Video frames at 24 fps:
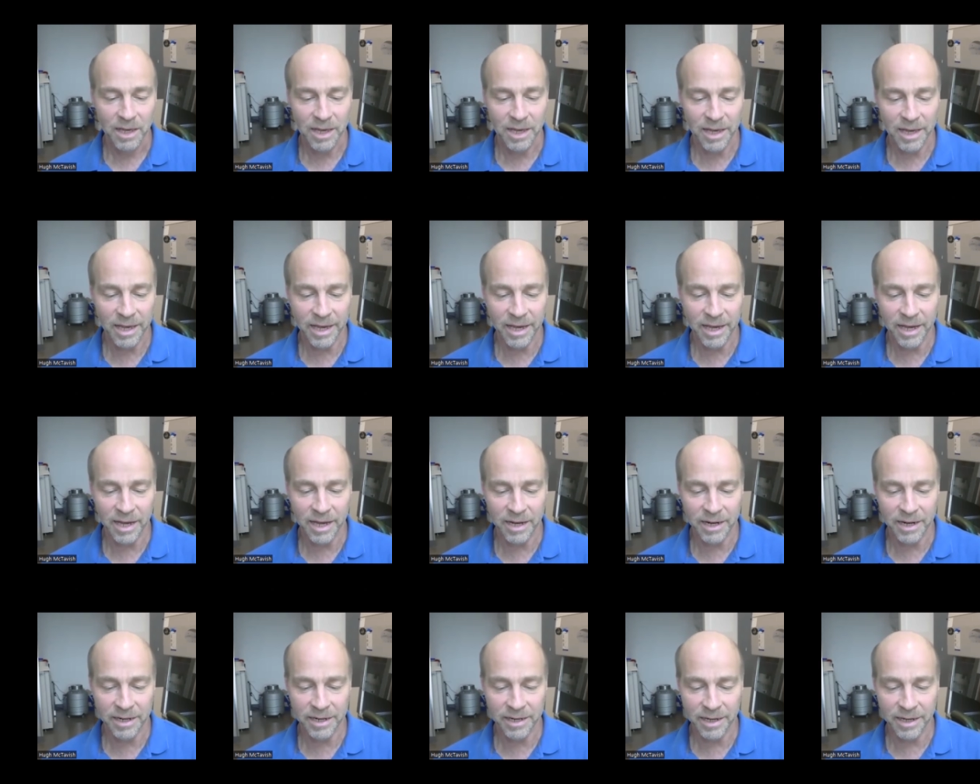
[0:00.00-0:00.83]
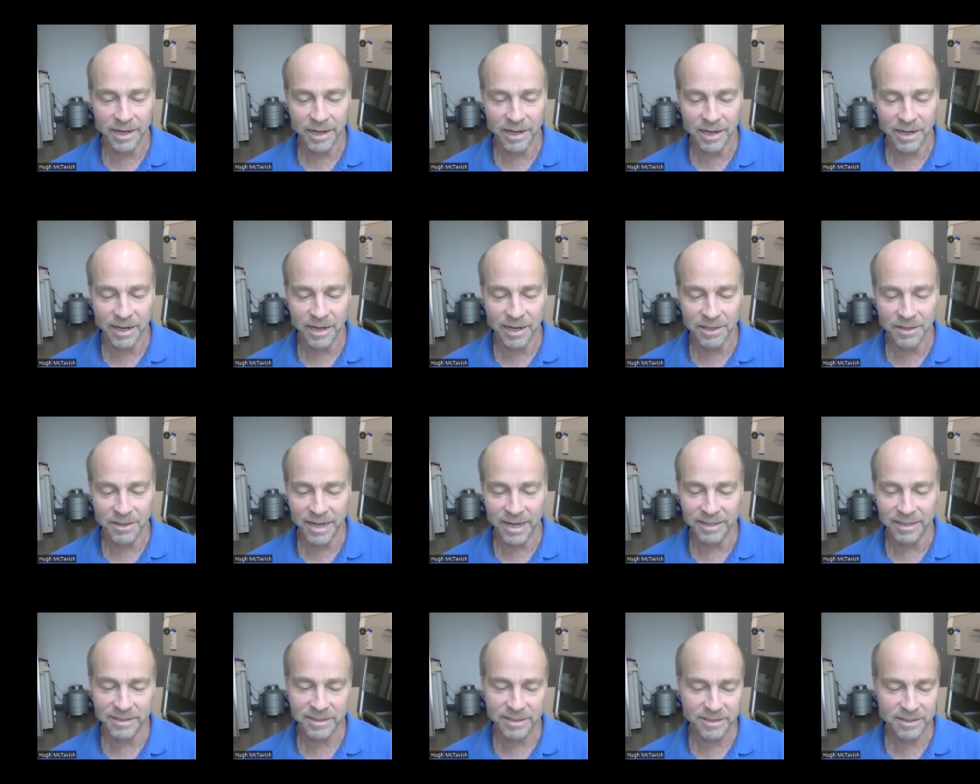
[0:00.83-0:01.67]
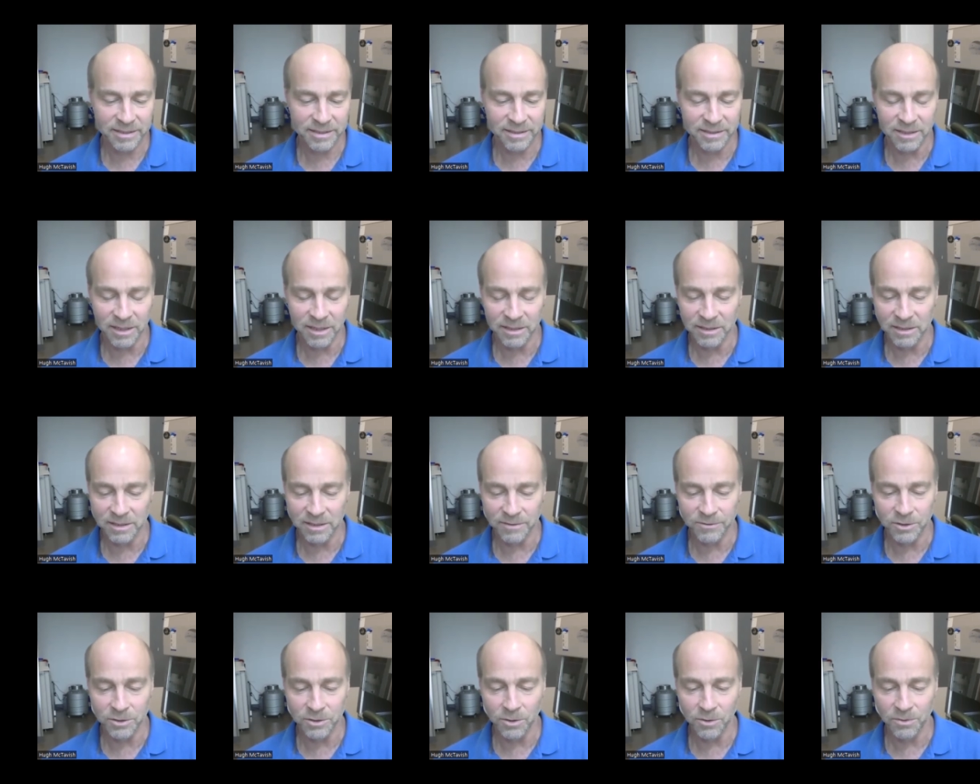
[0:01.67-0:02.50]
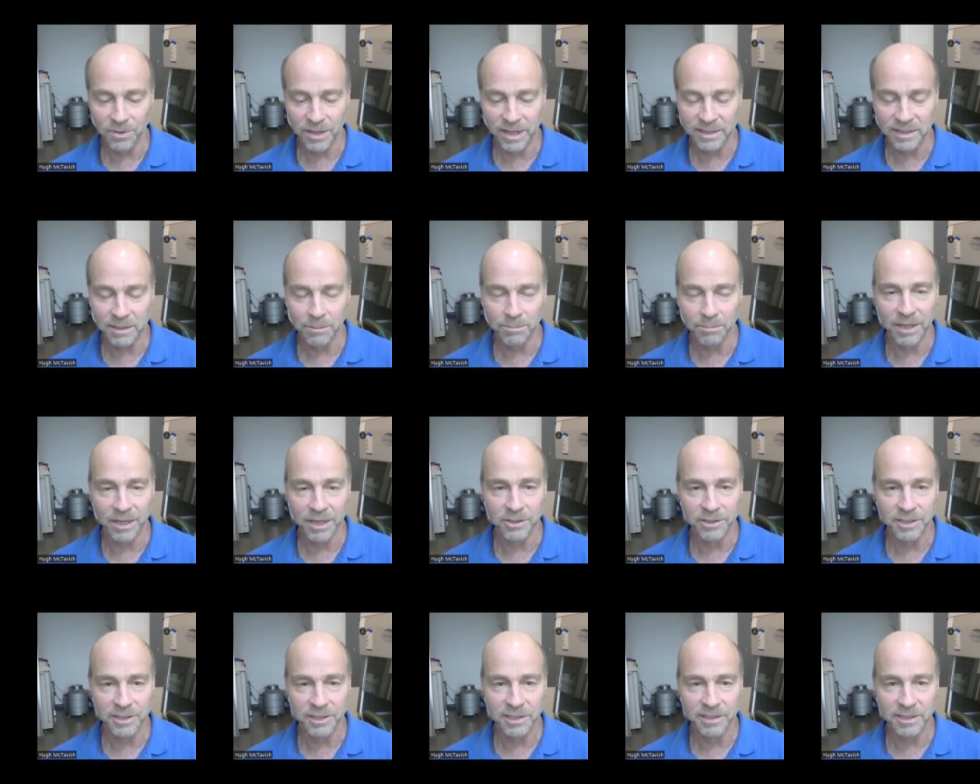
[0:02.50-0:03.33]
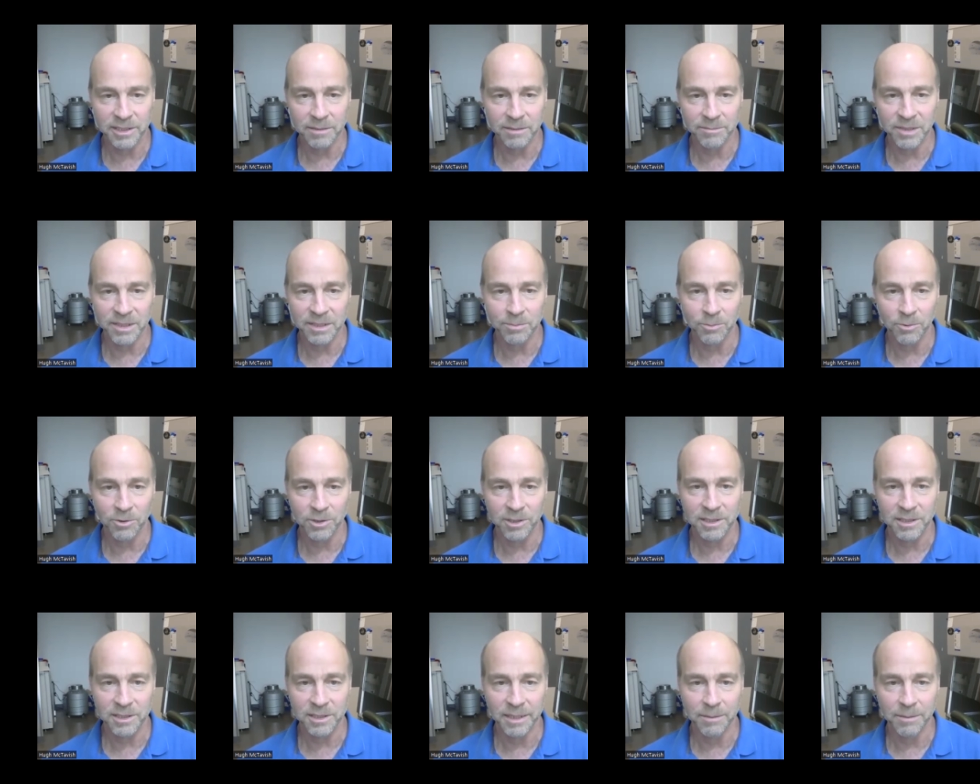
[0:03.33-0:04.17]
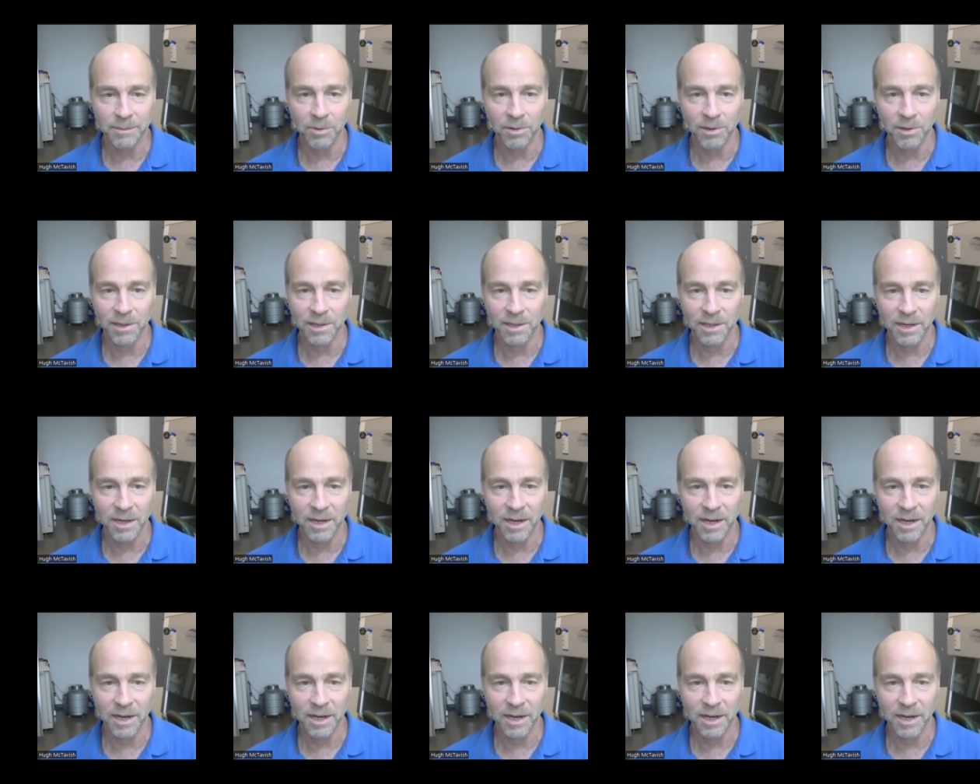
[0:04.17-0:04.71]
And uh, that's studies have shown that's a better system. It's more stable.